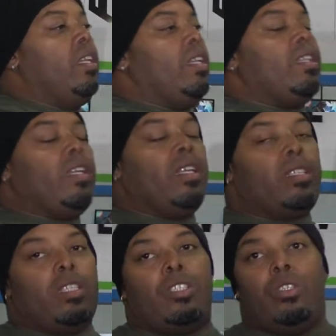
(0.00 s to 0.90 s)
Anything
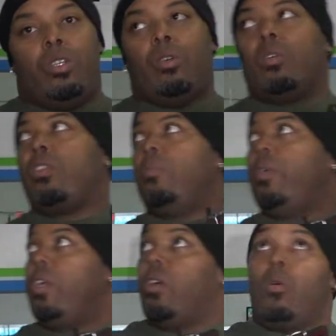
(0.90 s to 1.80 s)
else that you do,
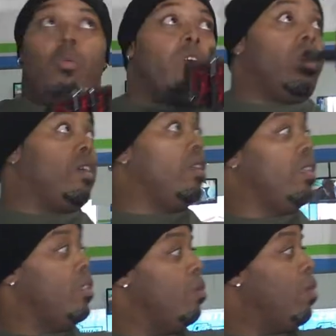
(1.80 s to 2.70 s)
depending on where
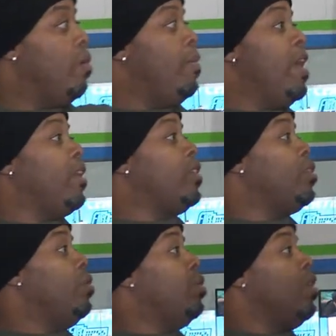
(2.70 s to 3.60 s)
you want to mount it
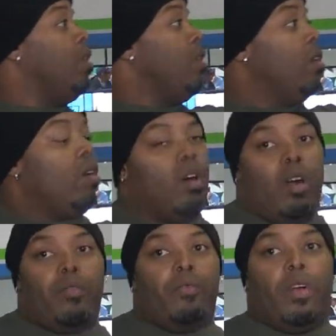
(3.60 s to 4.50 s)
to
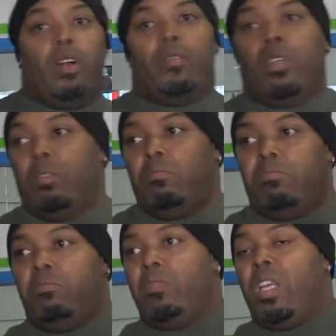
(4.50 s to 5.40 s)
off of
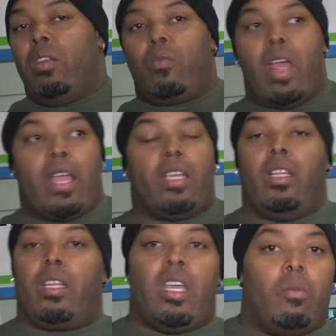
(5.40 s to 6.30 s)
any rack
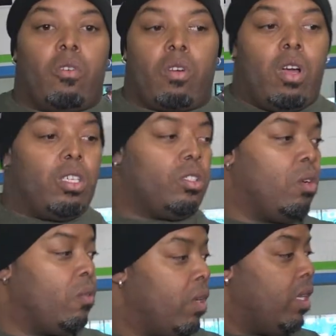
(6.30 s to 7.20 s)
and a cable
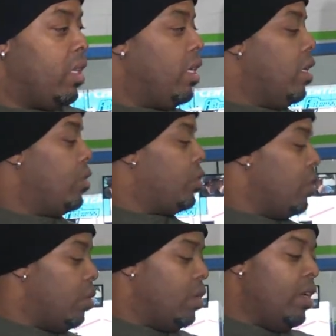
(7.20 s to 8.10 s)
crossover or anything else.
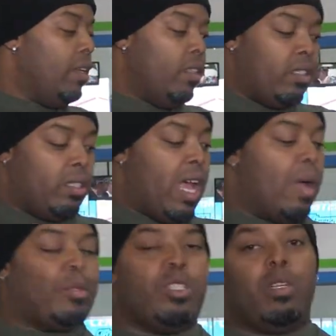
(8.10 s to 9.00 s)
So this is
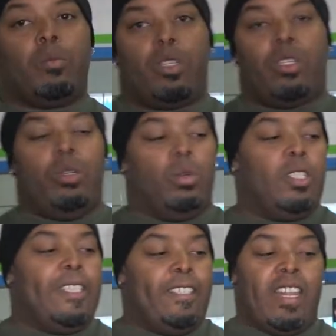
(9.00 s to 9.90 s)
option number two.
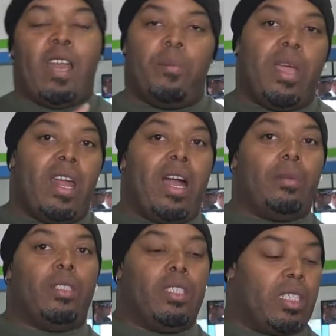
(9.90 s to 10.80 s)
Not a bad option.